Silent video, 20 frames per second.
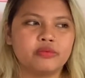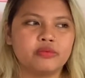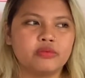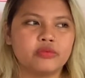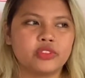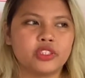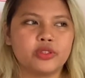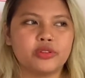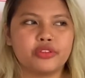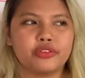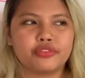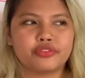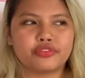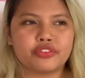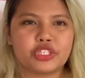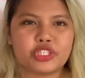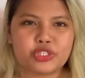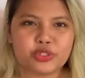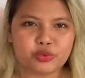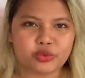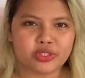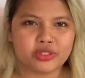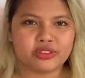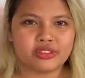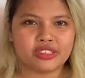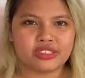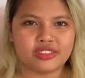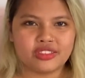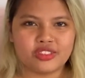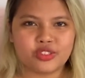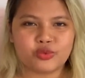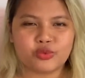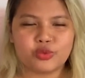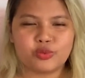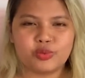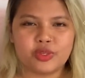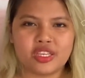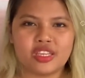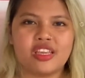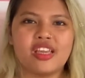Now the first one on the list would
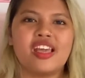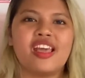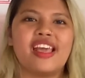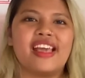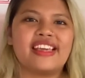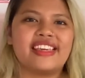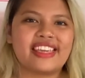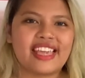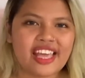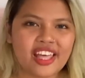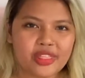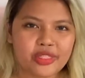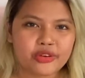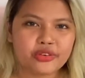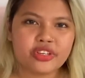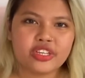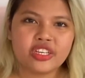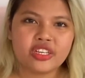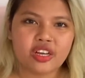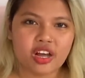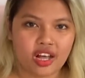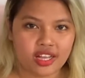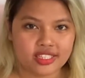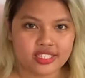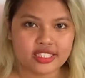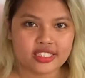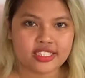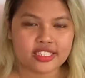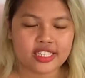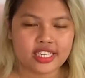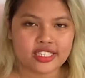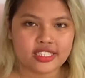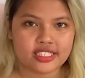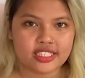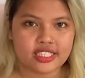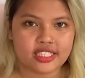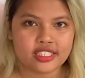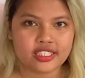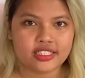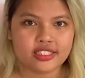be gathering content
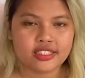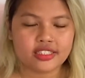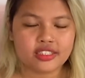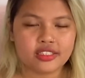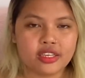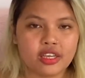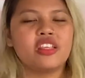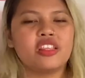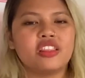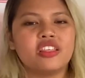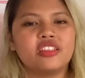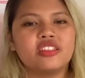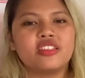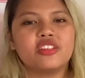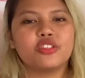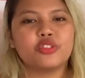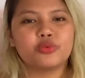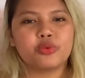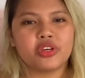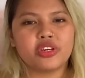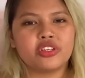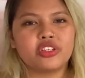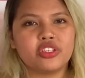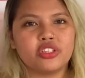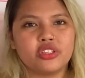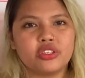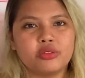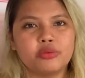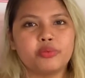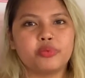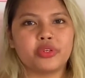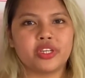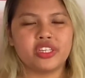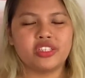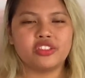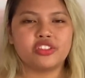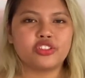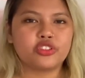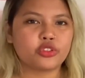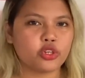ideas. This is where you
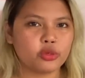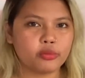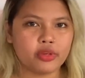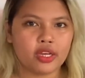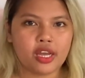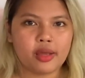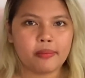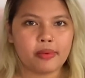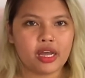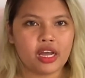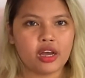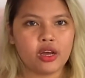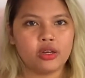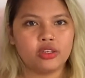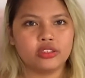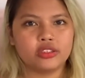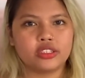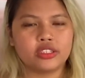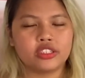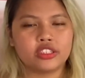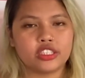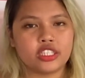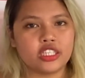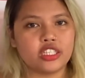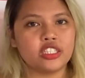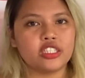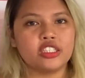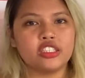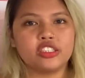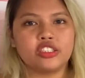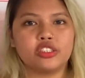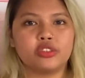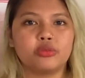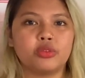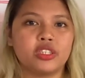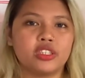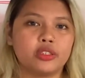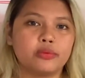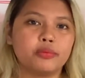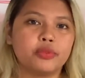brainstorm about things you
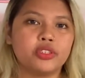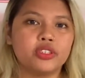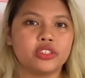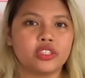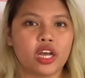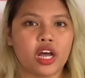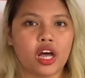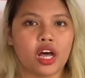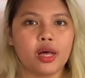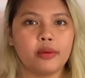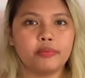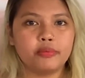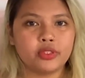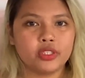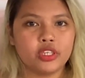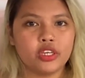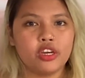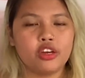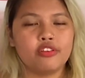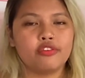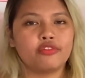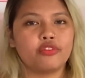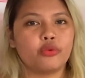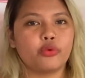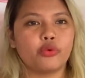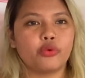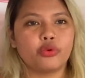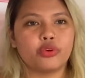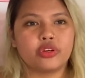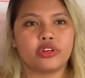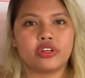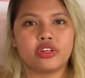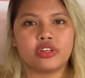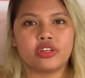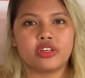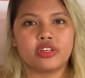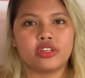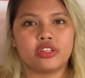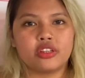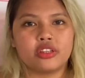want to put up
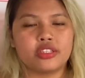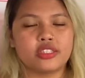for